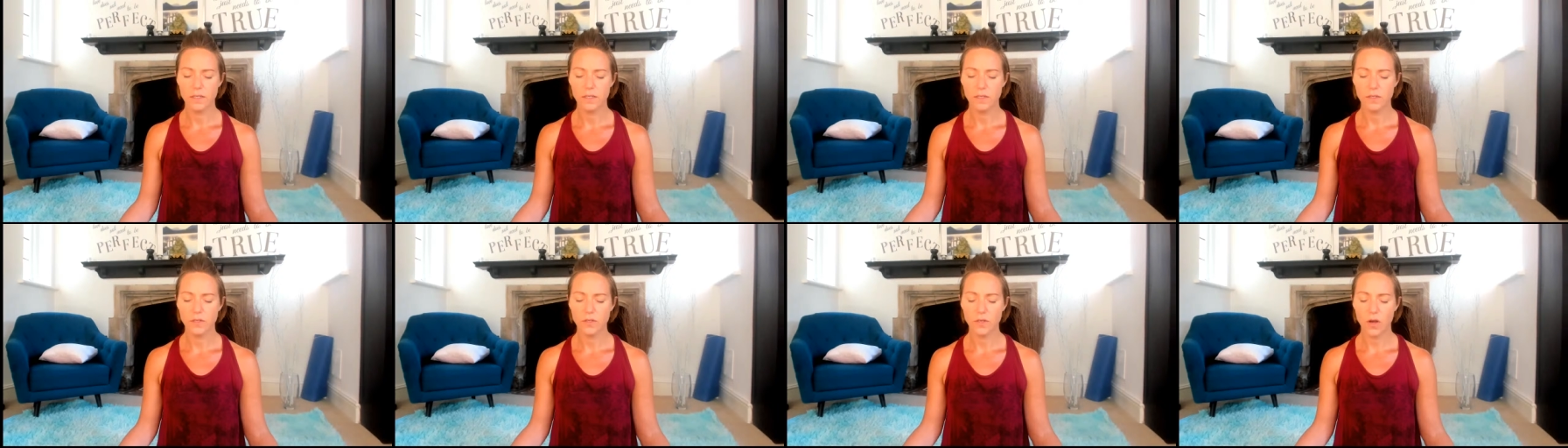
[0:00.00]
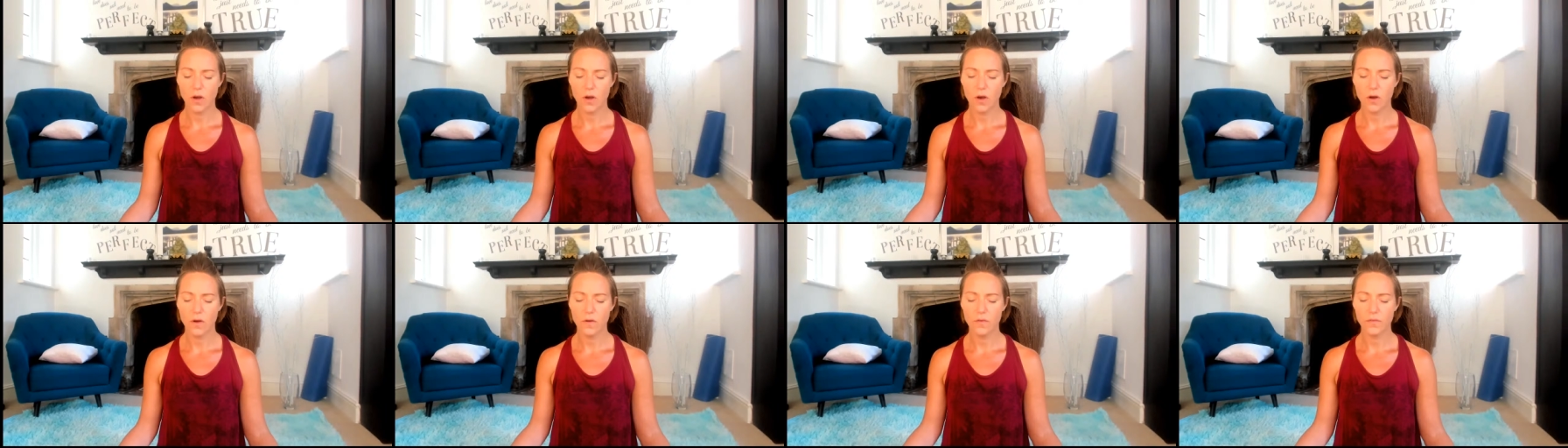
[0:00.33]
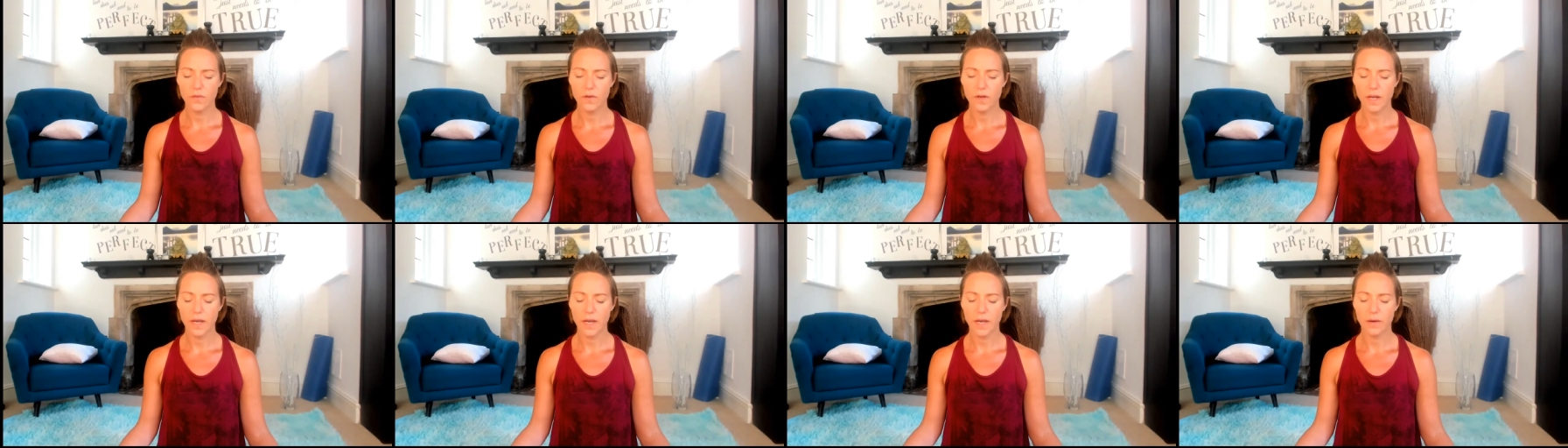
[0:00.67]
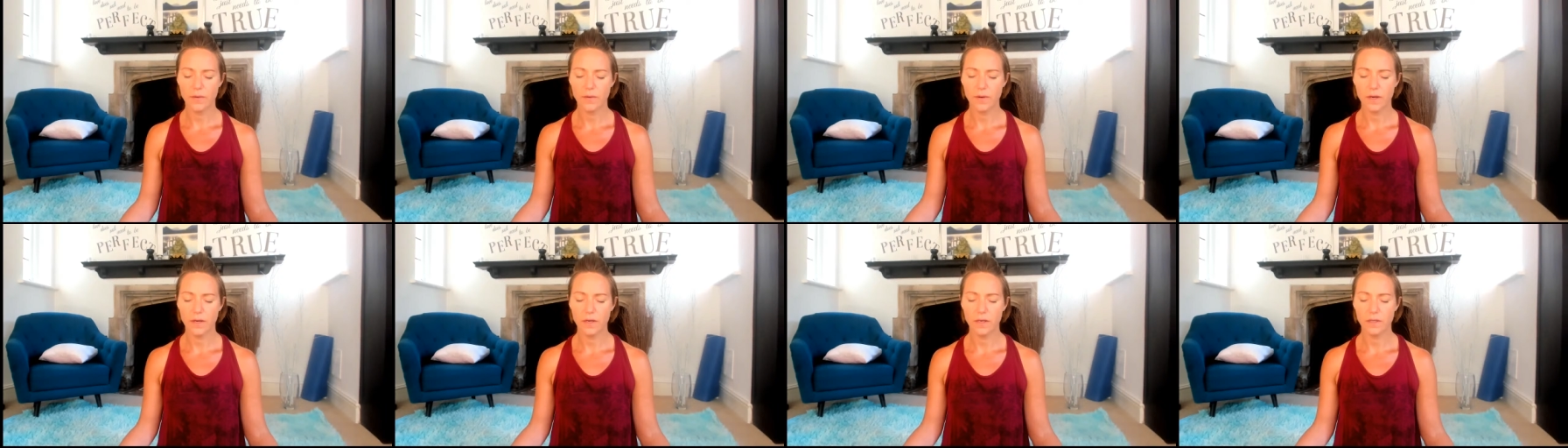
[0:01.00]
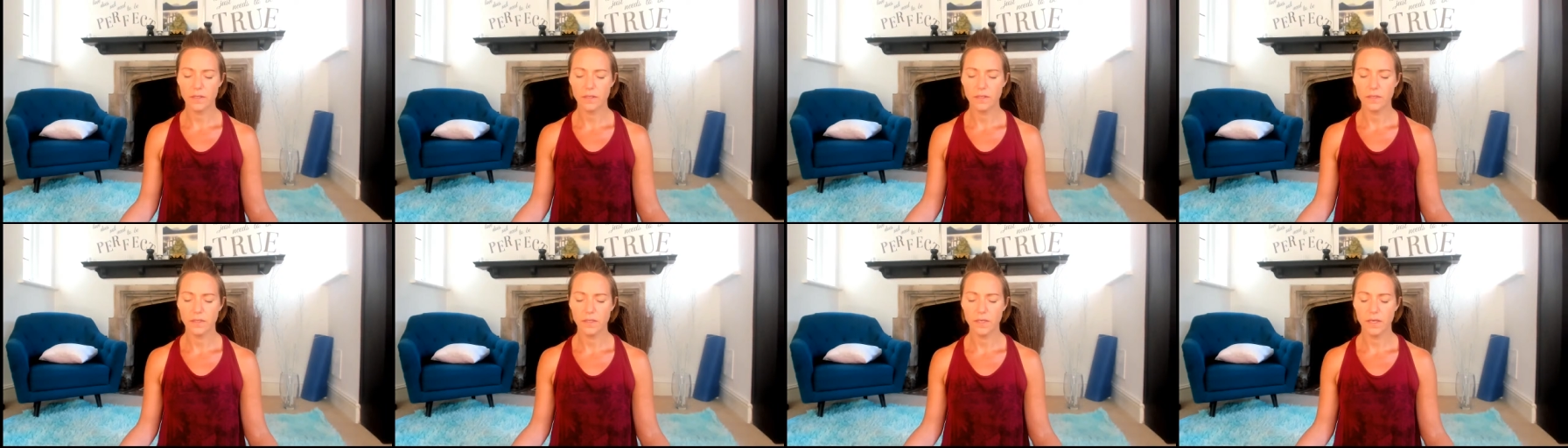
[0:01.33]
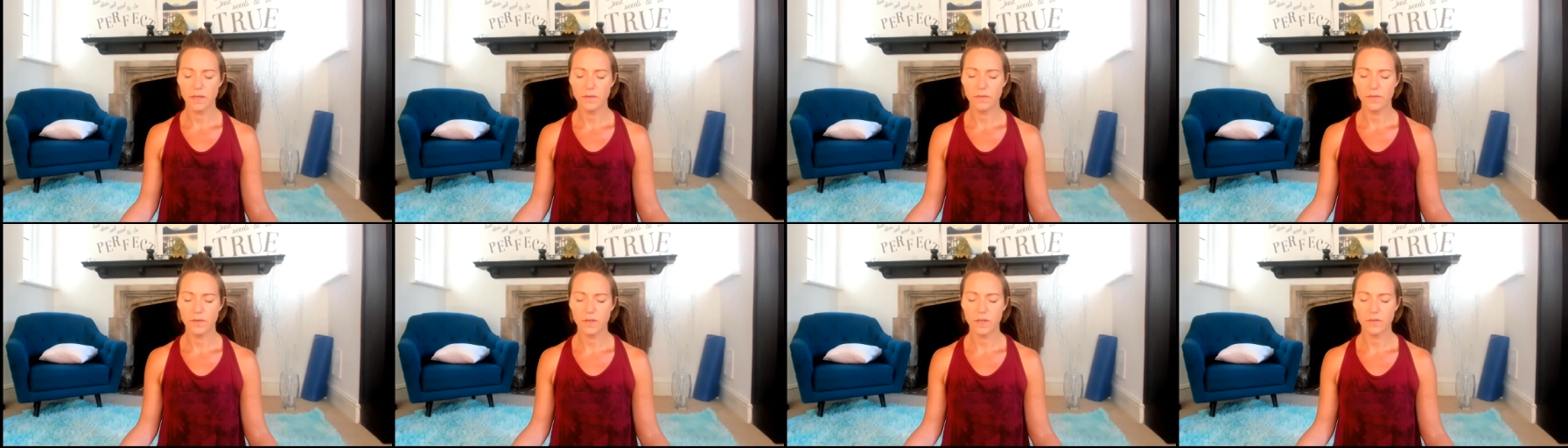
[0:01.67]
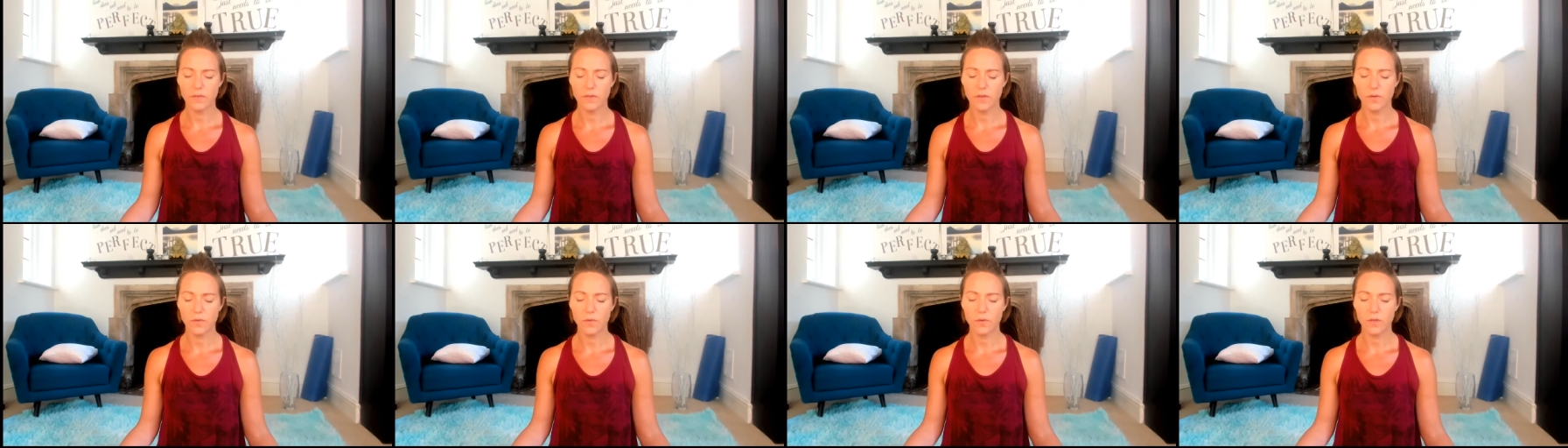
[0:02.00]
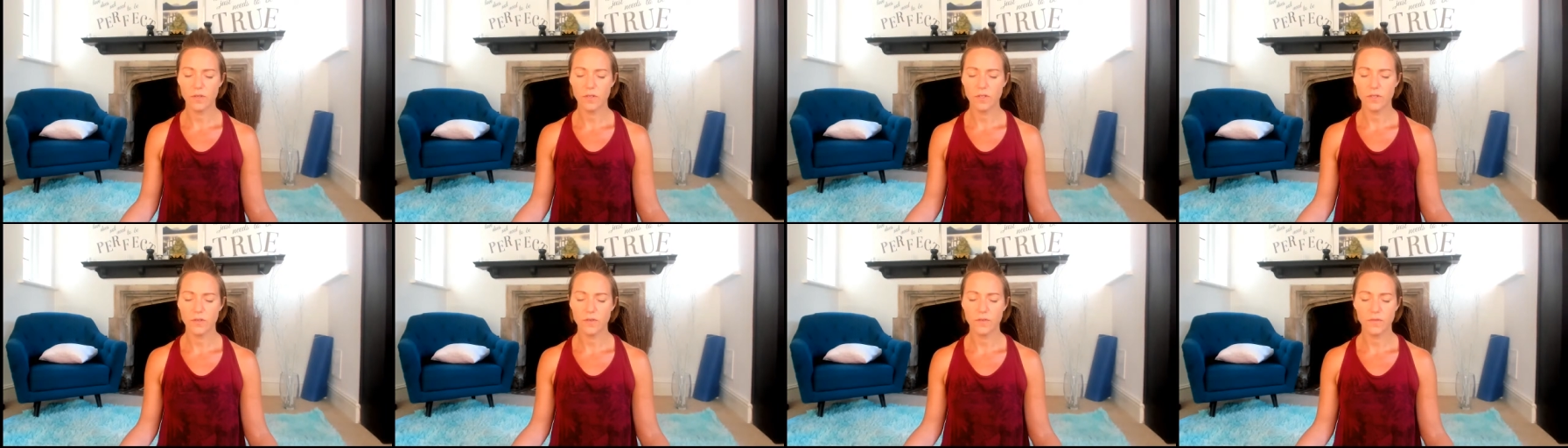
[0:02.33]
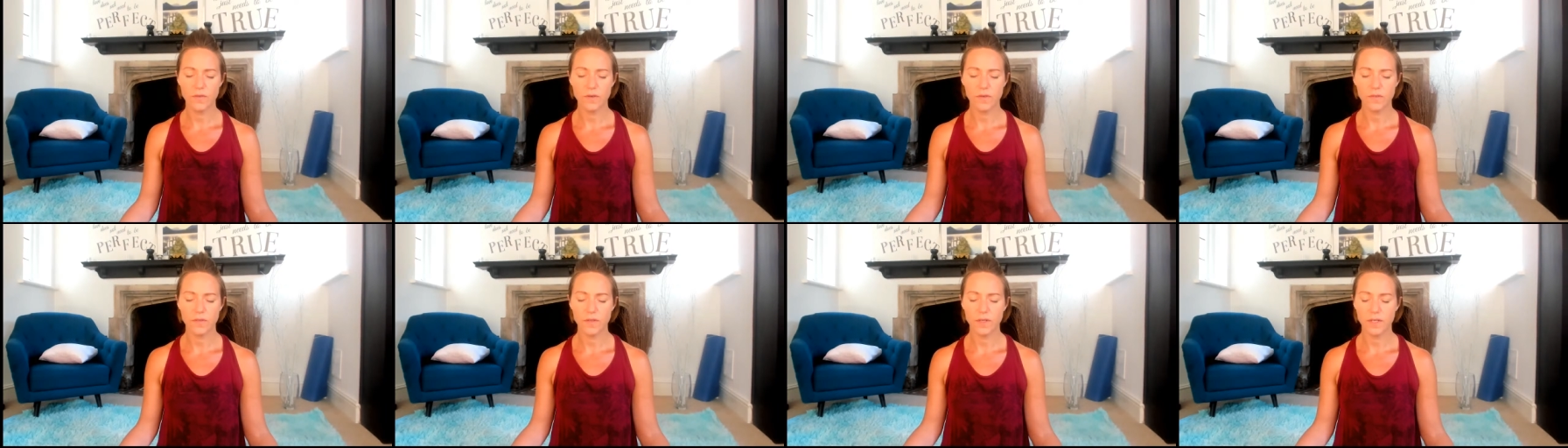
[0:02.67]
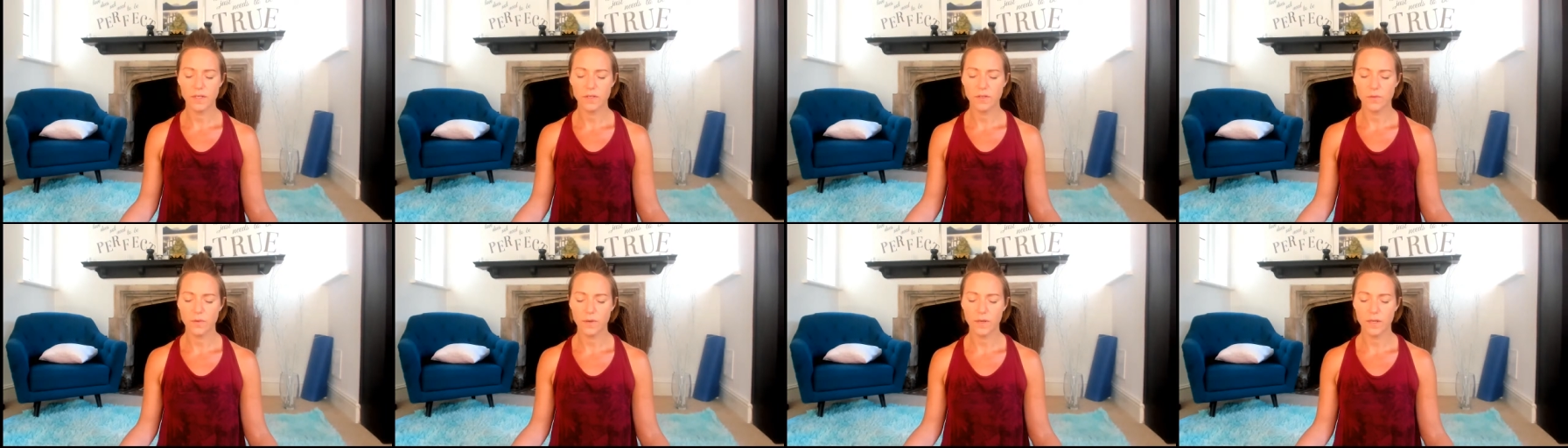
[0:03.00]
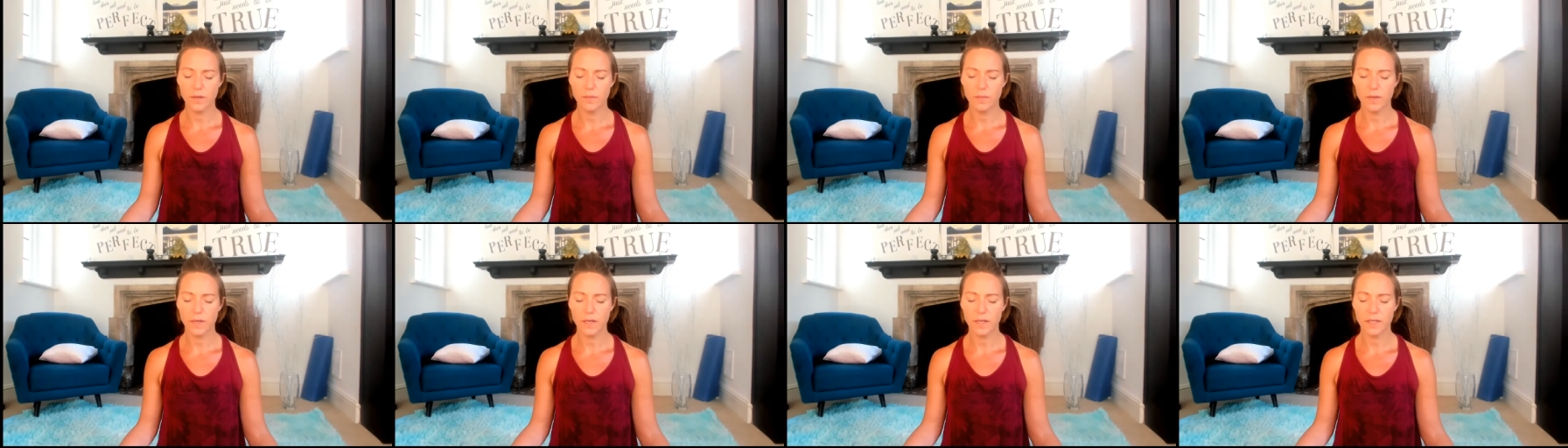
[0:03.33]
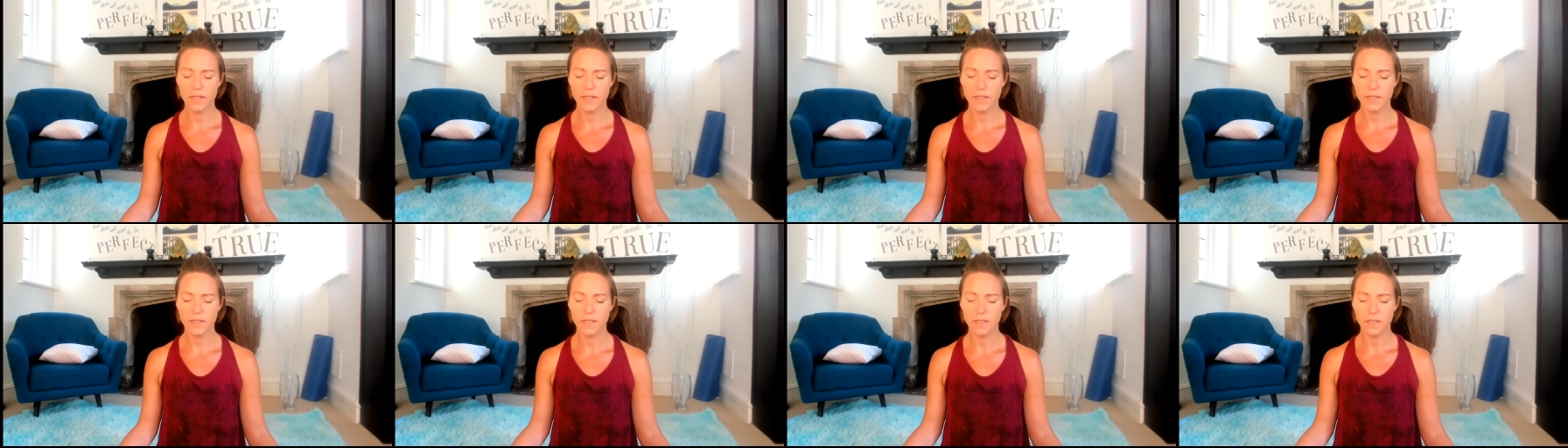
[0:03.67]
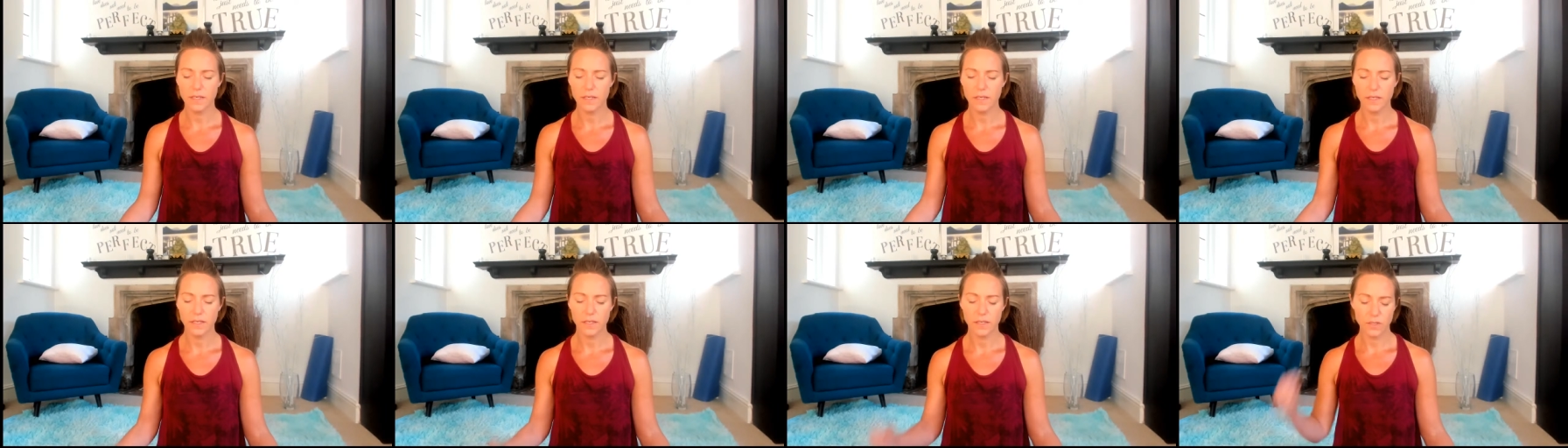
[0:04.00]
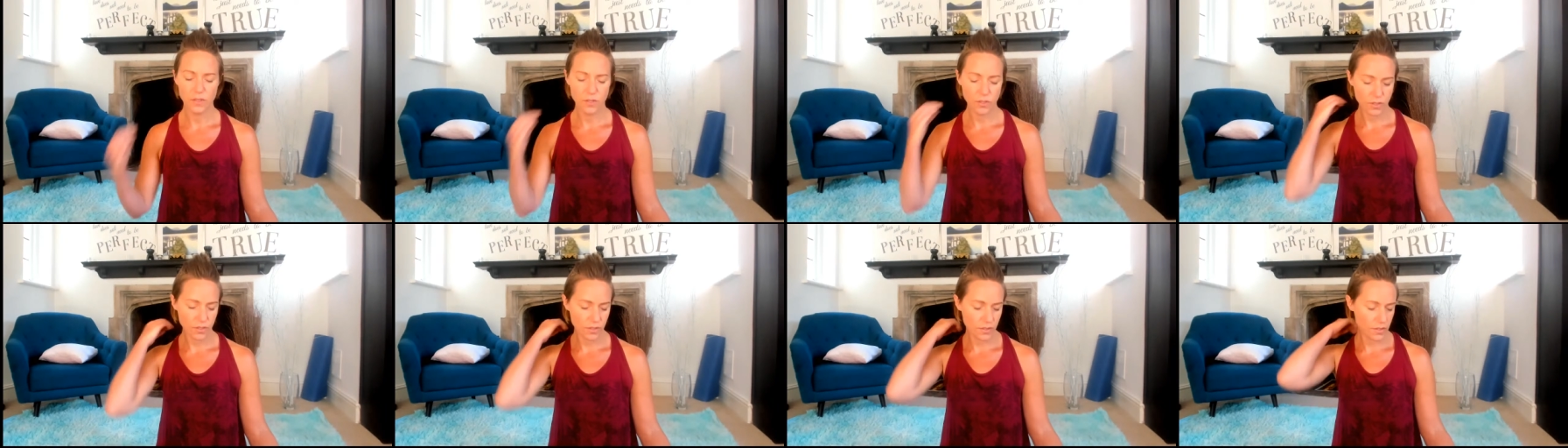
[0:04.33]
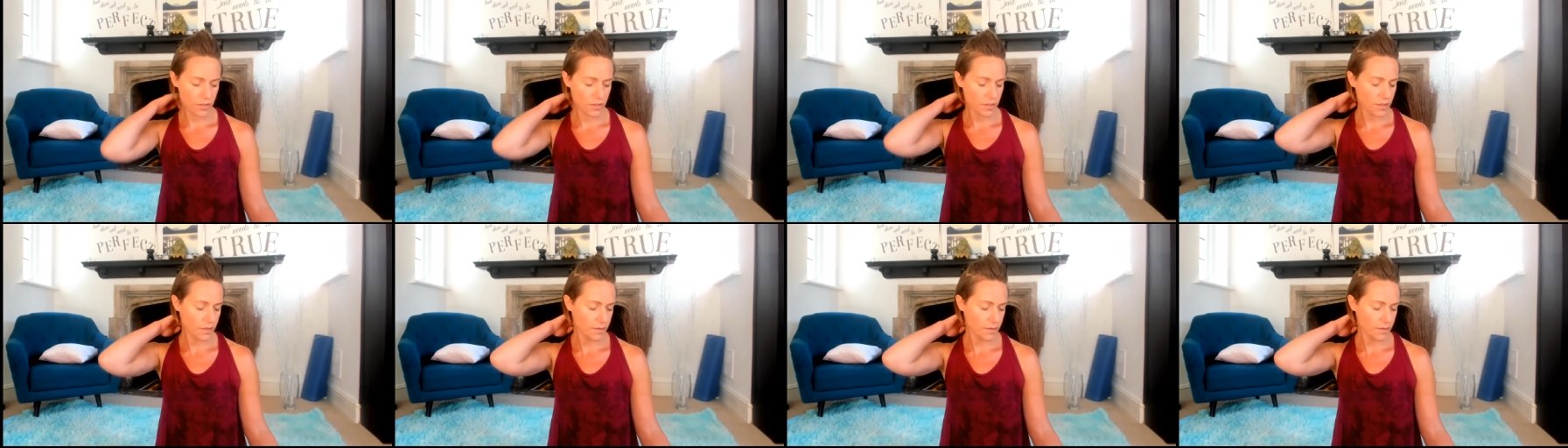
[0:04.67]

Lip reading: it's half an hour, even if you want to do 15-20 minutes, just